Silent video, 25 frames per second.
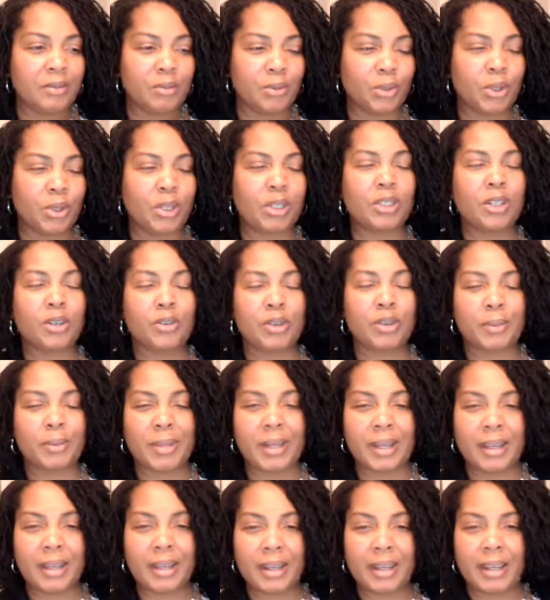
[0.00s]
Royal
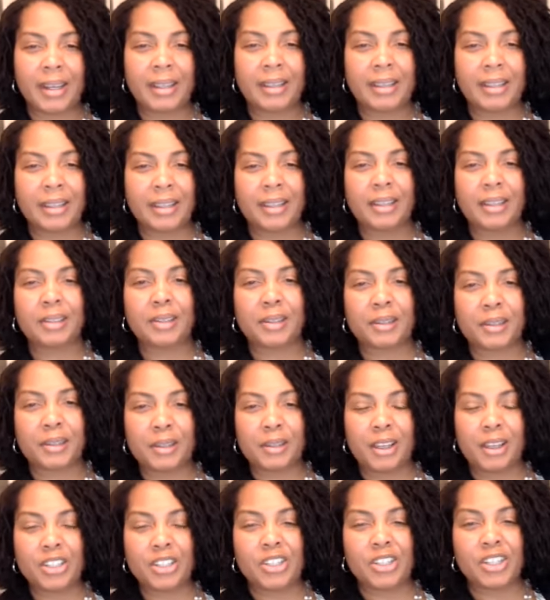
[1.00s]
Caribbean, I think, is
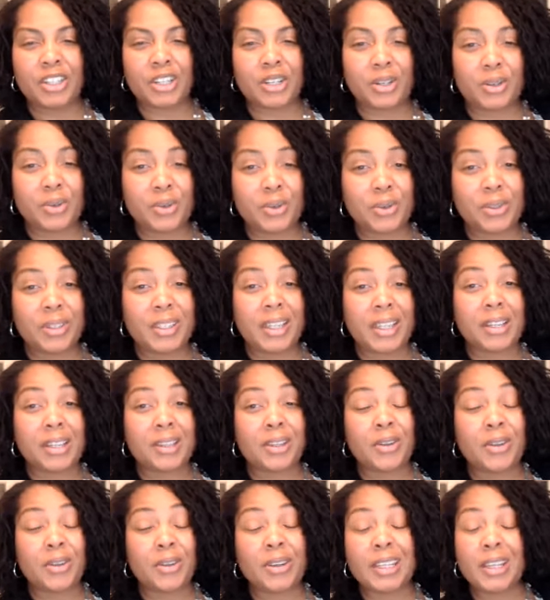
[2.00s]
launching a cruise that's
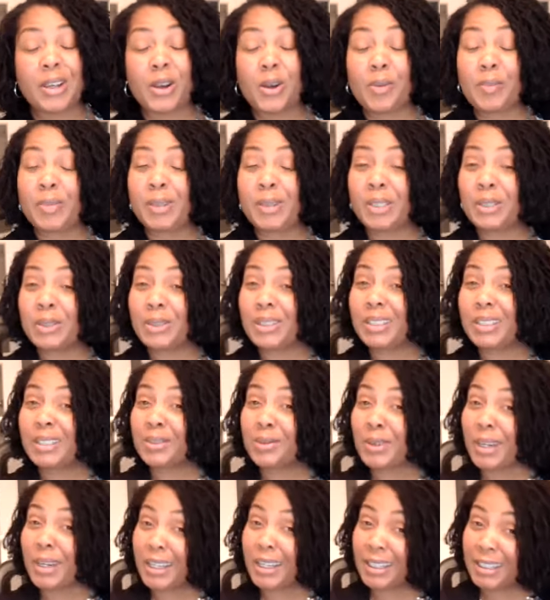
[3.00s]
only open to
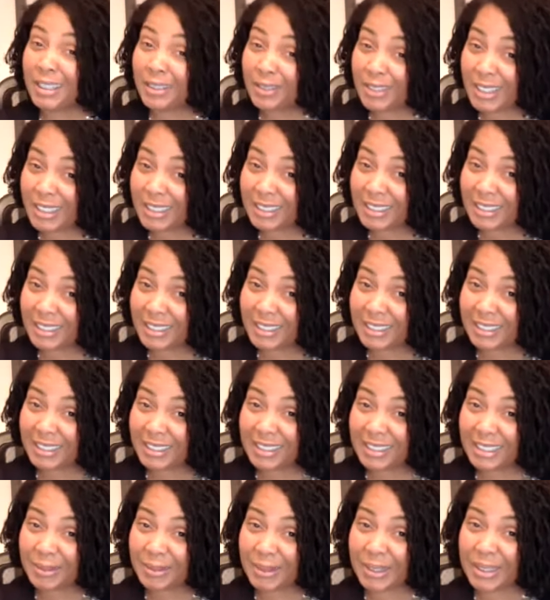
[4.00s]
Israeli
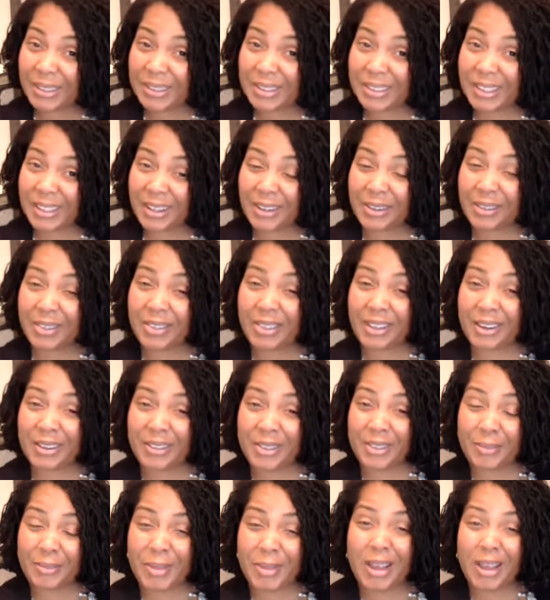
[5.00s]
residents because they're
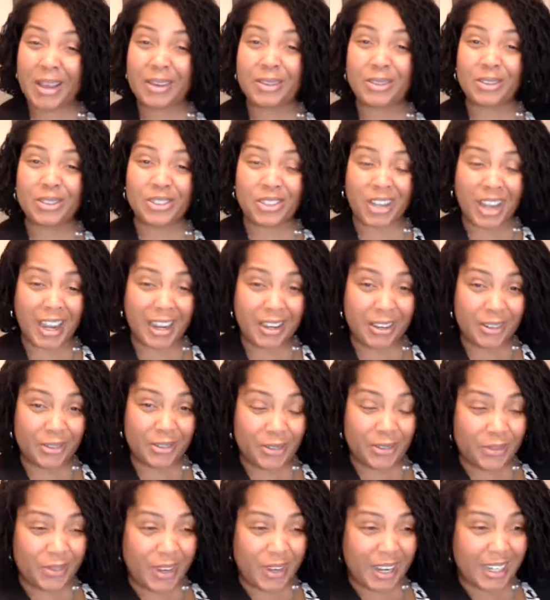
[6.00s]
they're the model
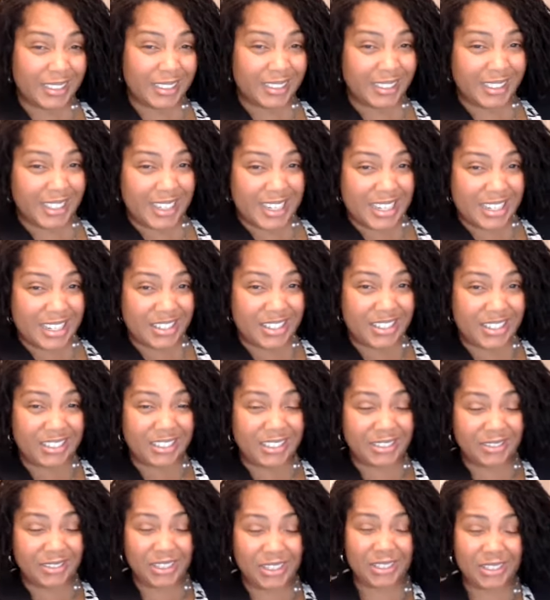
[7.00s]
child for vaccination,
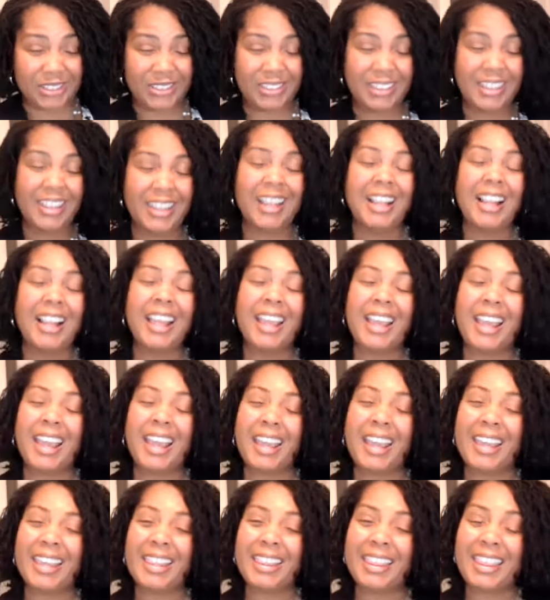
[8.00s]
Israel,
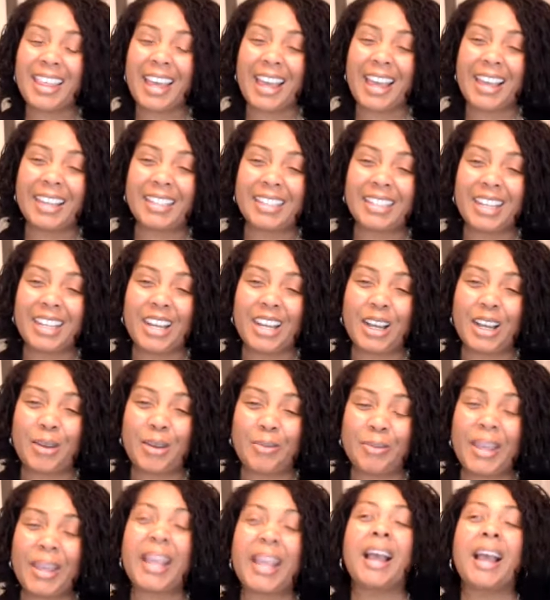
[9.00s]
and that
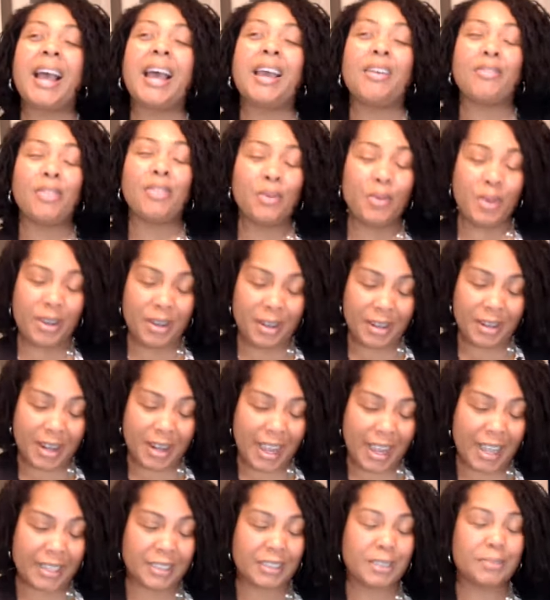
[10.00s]
um, they everyone
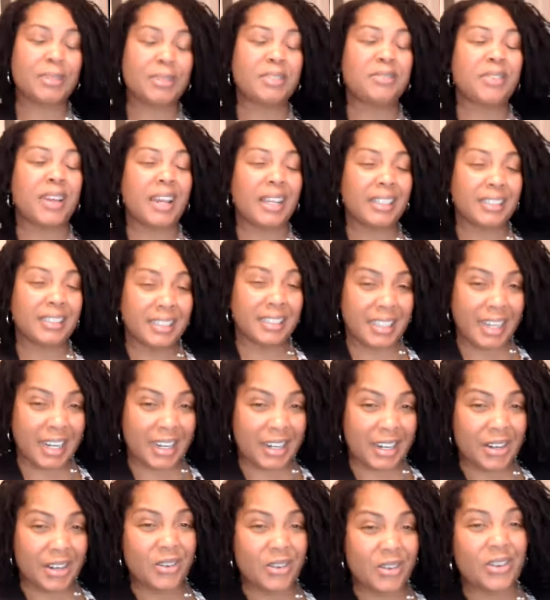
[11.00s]
has to be
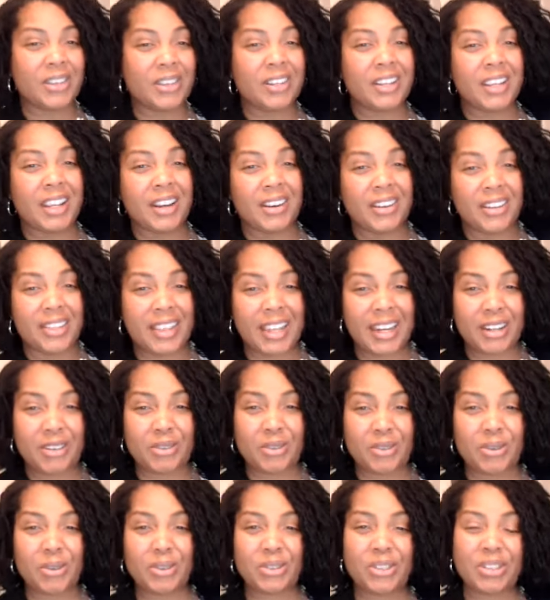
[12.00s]
vaccinated in order to get on that
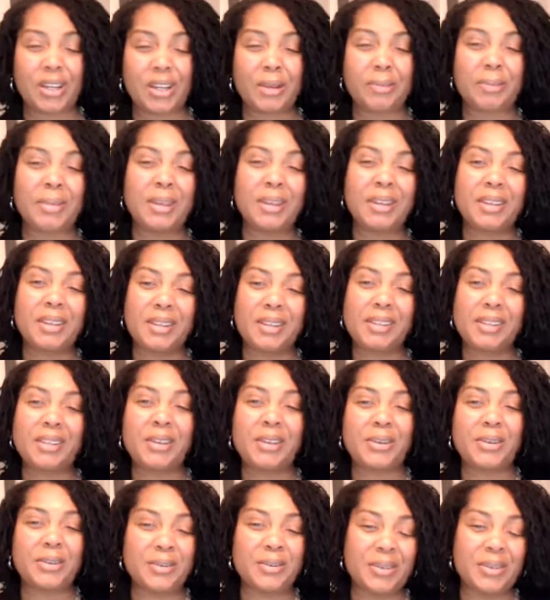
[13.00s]
cruise ship.
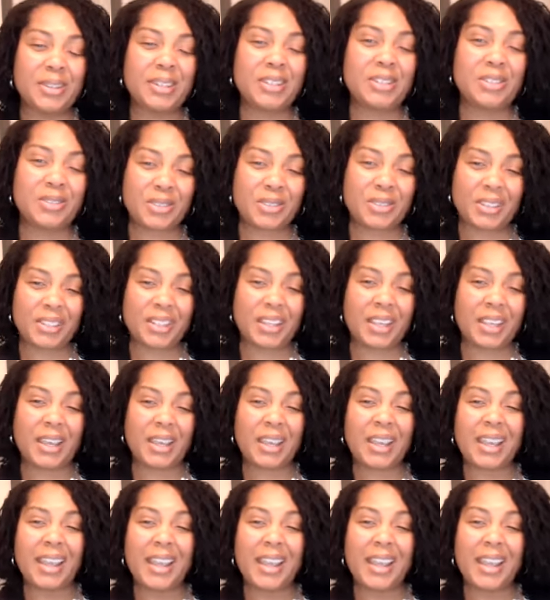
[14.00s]
So interesting.